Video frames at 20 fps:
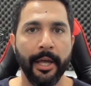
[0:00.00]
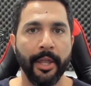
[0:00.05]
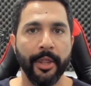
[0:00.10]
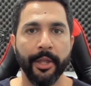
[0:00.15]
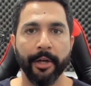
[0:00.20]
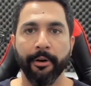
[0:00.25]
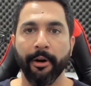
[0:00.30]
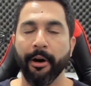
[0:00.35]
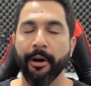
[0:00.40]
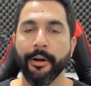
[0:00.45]

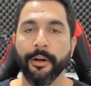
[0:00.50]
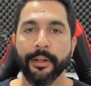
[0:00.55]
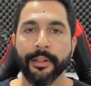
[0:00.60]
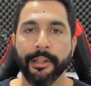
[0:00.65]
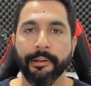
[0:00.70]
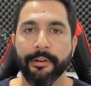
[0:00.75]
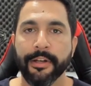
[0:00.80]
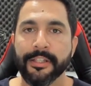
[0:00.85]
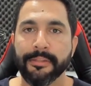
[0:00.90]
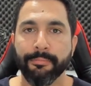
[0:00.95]
there are
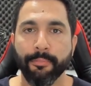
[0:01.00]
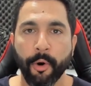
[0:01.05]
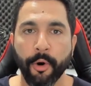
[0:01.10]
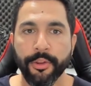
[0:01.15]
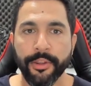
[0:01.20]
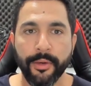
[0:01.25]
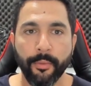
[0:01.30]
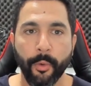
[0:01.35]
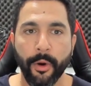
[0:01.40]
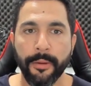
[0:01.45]
there is more
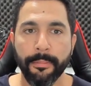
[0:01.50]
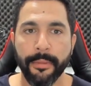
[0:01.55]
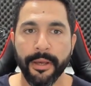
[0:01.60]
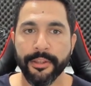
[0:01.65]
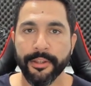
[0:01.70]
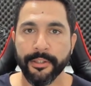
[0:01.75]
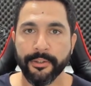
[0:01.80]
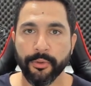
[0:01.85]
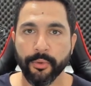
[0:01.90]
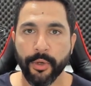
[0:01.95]
than one
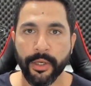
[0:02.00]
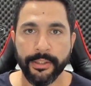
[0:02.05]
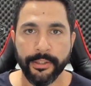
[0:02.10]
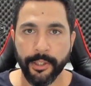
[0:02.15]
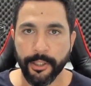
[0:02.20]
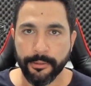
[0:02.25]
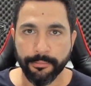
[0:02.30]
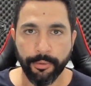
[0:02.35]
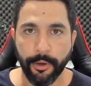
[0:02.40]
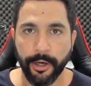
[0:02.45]
method to
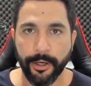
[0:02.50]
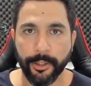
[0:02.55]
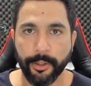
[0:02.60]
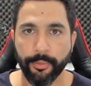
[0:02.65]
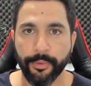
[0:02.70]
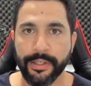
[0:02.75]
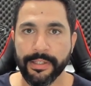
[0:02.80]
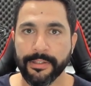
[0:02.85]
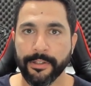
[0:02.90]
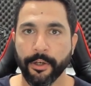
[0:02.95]
conduct
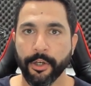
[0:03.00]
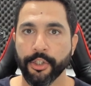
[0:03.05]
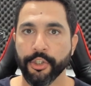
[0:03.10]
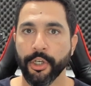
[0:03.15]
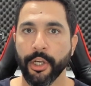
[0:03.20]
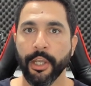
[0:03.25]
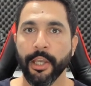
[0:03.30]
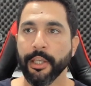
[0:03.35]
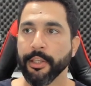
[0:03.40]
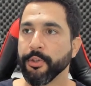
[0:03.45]
product research.
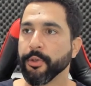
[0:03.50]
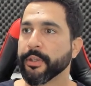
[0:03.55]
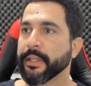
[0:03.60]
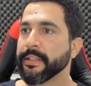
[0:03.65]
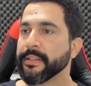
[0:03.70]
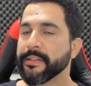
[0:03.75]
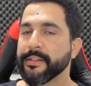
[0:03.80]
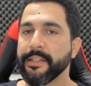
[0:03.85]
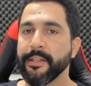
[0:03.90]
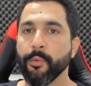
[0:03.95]
You
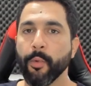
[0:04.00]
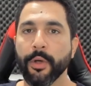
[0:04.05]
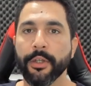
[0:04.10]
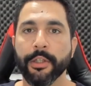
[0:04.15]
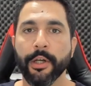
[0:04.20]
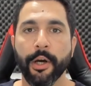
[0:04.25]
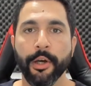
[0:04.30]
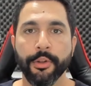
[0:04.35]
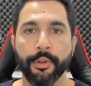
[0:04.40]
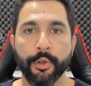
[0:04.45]
can see
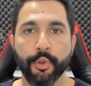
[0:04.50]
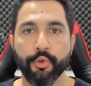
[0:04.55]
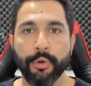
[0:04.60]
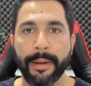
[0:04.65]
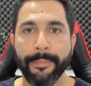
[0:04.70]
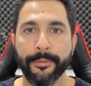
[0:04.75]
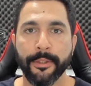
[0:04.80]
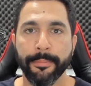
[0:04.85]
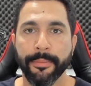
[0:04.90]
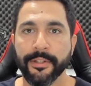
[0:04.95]
what other
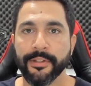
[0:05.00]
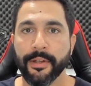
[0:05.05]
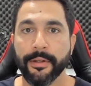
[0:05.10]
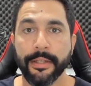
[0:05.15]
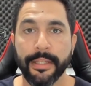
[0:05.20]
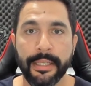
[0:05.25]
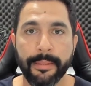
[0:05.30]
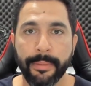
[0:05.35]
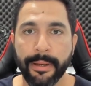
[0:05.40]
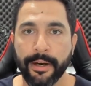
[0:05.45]
dropshippers on
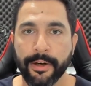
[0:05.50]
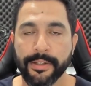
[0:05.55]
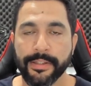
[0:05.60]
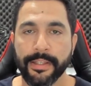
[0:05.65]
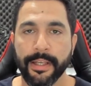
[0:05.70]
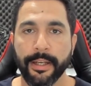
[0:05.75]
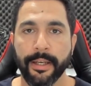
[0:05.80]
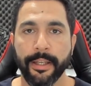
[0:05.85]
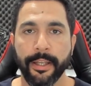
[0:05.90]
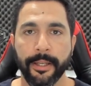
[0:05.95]
eBay are
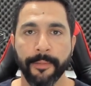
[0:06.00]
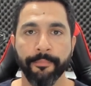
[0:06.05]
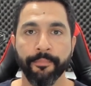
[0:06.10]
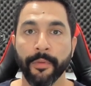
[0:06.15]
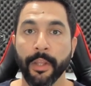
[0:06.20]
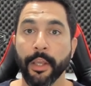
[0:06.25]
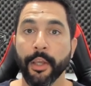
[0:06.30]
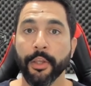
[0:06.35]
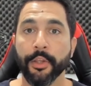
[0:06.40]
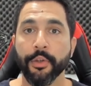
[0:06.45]
selling.
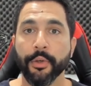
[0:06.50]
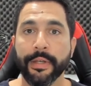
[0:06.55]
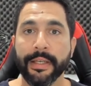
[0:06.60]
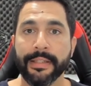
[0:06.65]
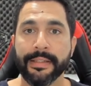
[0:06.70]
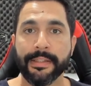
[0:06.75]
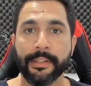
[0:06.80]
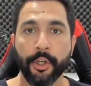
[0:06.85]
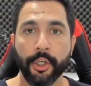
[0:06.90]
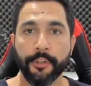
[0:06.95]
You
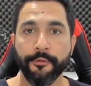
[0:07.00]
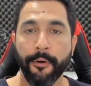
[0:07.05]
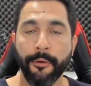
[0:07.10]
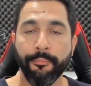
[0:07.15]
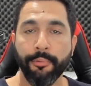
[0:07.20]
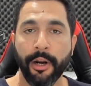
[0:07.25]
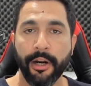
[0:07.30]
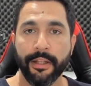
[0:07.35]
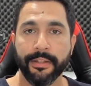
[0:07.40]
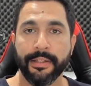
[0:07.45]
can search for
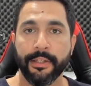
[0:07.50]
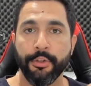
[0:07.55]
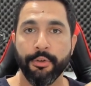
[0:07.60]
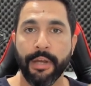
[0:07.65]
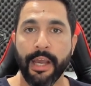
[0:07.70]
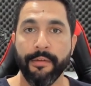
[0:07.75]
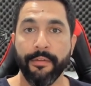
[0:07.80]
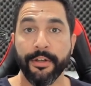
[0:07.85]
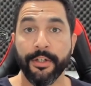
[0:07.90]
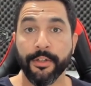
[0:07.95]
products that you
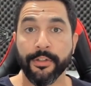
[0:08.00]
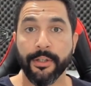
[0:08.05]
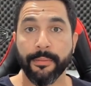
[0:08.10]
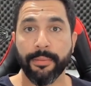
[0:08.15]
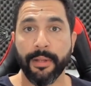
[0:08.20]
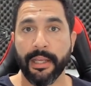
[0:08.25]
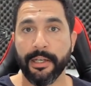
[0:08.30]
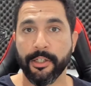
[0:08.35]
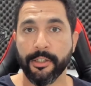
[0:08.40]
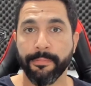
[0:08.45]
have on your
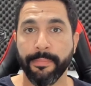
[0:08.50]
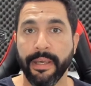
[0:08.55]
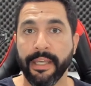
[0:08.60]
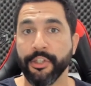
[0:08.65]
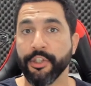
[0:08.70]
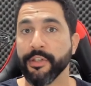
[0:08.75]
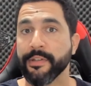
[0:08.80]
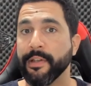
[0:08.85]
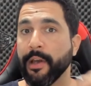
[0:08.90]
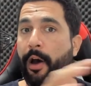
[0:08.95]
suppliers'
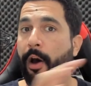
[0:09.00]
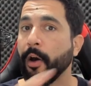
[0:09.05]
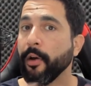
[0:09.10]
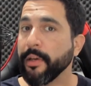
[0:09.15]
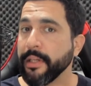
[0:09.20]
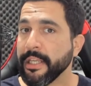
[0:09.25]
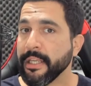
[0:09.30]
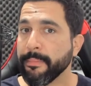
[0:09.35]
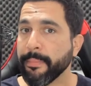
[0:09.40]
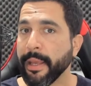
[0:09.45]
pages on
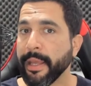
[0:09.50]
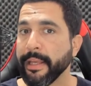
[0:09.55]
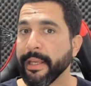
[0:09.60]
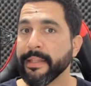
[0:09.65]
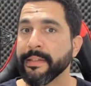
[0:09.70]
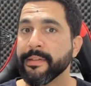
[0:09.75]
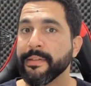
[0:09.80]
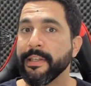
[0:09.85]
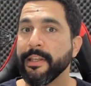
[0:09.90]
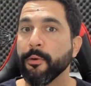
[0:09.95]
eBay
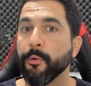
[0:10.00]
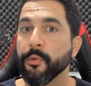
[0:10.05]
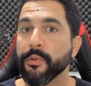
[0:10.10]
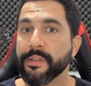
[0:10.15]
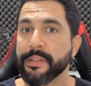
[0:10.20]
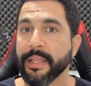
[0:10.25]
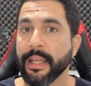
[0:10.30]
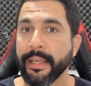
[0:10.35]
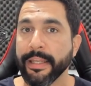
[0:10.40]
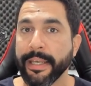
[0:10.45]
and see who's
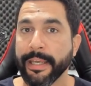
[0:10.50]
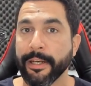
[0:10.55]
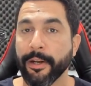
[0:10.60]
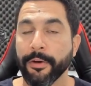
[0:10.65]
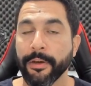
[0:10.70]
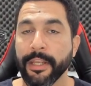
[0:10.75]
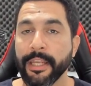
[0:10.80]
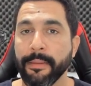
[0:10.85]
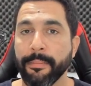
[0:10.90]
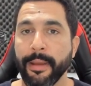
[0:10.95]
selling it
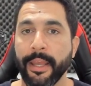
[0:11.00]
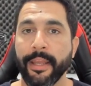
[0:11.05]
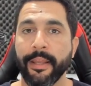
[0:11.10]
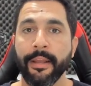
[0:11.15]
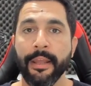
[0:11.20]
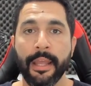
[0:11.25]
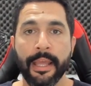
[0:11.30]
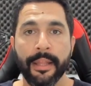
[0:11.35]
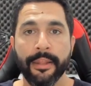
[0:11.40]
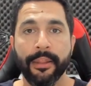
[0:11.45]
on
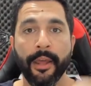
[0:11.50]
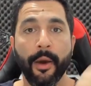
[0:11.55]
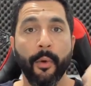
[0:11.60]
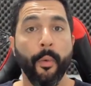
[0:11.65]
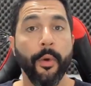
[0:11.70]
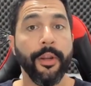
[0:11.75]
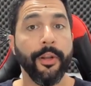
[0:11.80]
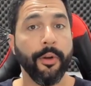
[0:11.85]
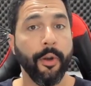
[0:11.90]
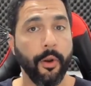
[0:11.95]
eBay. That
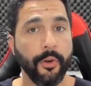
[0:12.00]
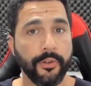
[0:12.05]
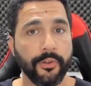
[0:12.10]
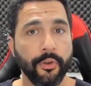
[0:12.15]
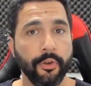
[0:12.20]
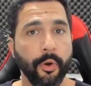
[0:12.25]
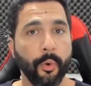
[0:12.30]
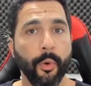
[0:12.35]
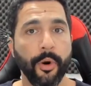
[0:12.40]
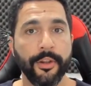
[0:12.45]
way you'll also
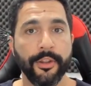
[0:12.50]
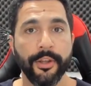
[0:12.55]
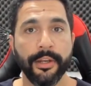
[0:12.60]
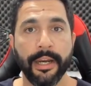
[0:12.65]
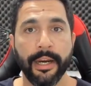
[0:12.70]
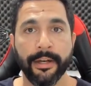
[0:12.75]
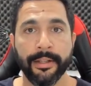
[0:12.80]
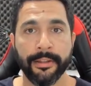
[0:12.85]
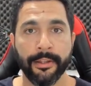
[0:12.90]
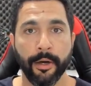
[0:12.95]
know where they're
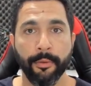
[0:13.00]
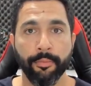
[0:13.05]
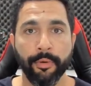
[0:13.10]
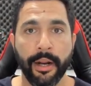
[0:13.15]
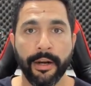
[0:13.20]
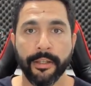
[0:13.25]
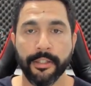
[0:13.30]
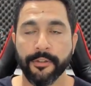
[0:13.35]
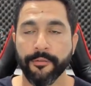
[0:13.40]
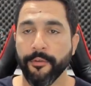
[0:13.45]
getting their
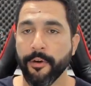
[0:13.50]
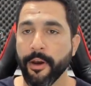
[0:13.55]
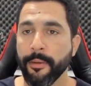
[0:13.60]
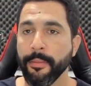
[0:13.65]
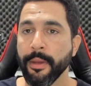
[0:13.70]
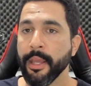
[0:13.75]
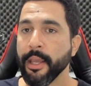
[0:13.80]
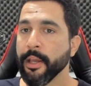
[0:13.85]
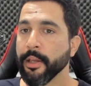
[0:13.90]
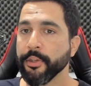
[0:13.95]
products from.
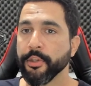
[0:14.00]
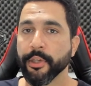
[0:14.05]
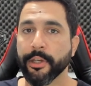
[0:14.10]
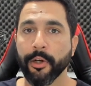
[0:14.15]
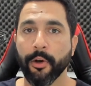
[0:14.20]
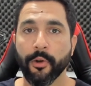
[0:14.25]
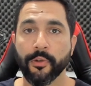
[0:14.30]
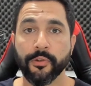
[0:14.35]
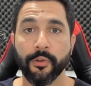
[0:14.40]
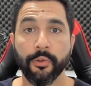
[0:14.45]
You
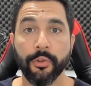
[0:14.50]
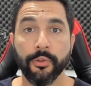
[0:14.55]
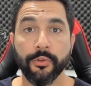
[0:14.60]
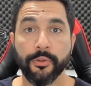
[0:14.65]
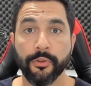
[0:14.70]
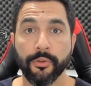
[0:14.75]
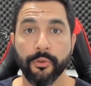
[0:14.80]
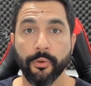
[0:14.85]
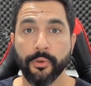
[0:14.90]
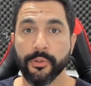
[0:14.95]
can also use
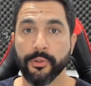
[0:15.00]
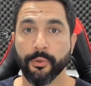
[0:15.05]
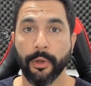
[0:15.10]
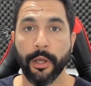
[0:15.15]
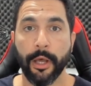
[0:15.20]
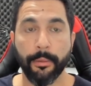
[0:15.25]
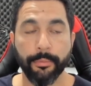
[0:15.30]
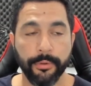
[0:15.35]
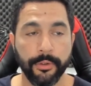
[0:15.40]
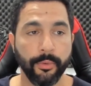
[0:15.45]
tools to
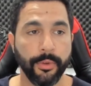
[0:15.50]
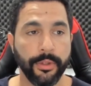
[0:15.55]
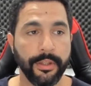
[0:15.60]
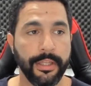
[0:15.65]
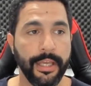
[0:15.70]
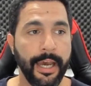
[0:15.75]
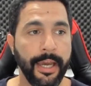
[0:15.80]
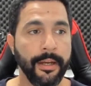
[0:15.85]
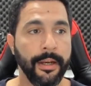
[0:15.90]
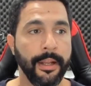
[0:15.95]
help you with
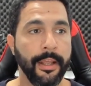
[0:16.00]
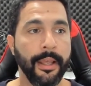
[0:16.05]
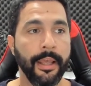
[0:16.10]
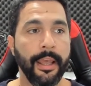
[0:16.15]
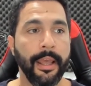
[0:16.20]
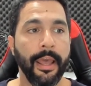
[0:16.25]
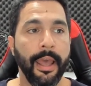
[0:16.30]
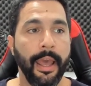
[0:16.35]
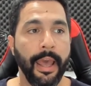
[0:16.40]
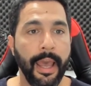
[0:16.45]
that.
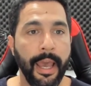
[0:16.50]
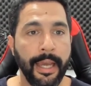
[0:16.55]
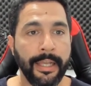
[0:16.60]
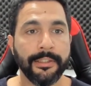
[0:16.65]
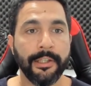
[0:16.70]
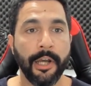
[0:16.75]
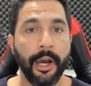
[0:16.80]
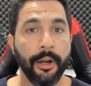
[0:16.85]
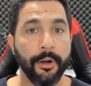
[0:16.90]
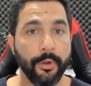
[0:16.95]

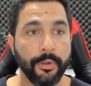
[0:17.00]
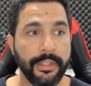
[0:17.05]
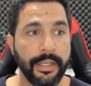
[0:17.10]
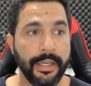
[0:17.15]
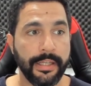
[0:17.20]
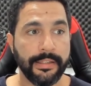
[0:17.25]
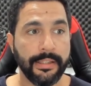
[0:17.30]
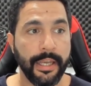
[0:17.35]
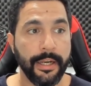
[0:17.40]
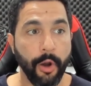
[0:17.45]
And
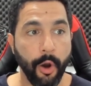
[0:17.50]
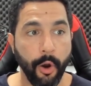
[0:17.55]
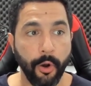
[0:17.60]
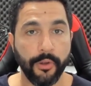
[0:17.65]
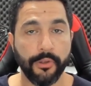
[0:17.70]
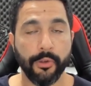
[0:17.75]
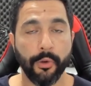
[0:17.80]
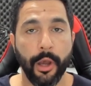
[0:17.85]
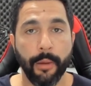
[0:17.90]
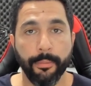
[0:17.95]
AutoDS can
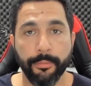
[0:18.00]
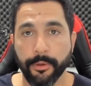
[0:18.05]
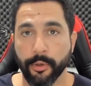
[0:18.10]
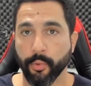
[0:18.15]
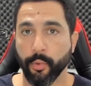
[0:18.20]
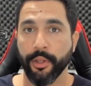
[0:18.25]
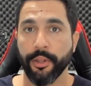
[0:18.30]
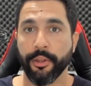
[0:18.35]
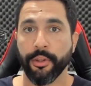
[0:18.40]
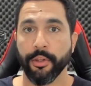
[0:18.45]
also help you
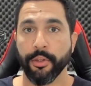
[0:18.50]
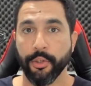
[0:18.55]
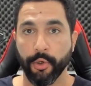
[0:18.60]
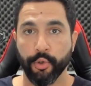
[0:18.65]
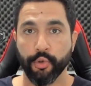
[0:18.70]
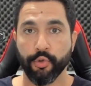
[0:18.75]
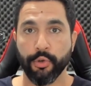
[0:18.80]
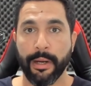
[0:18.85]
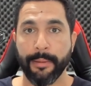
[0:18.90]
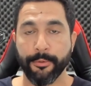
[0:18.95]
with your
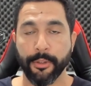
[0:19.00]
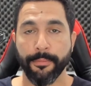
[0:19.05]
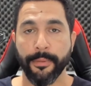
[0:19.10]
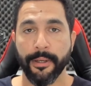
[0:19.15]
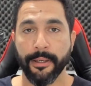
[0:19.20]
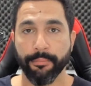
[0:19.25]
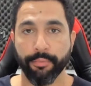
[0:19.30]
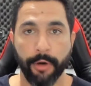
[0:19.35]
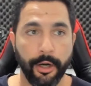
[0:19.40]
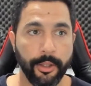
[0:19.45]

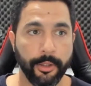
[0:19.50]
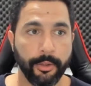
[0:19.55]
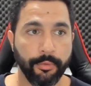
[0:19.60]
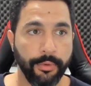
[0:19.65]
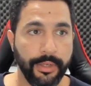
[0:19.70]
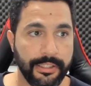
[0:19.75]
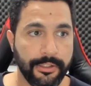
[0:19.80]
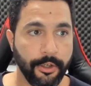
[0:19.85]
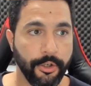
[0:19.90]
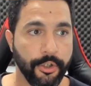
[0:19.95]
dropshipping product
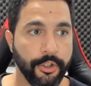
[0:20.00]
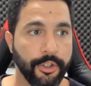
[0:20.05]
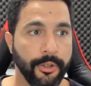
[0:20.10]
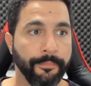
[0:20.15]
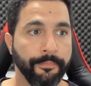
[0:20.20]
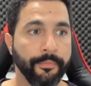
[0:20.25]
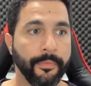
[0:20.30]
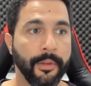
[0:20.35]
research.